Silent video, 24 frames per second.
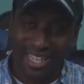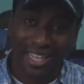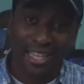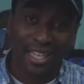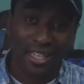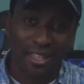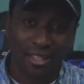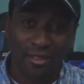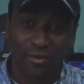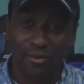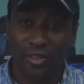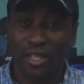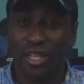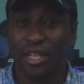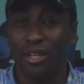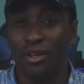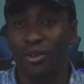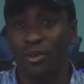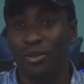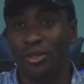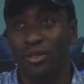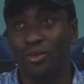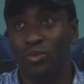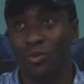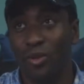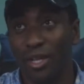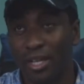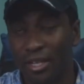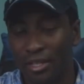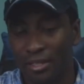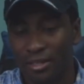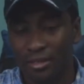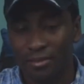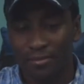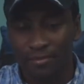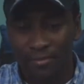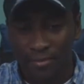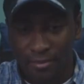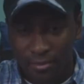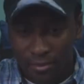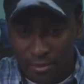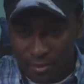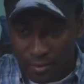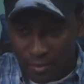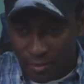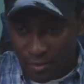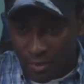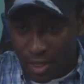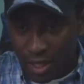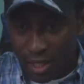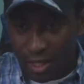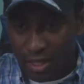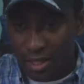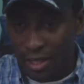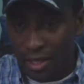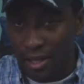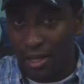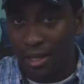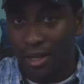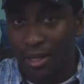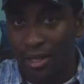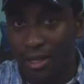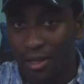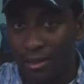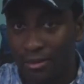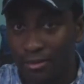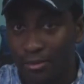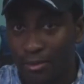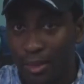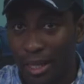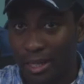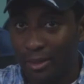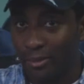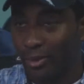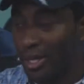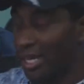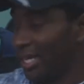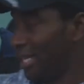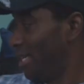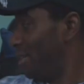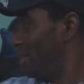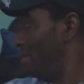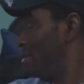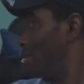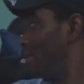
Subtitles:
in the video as well. By the way,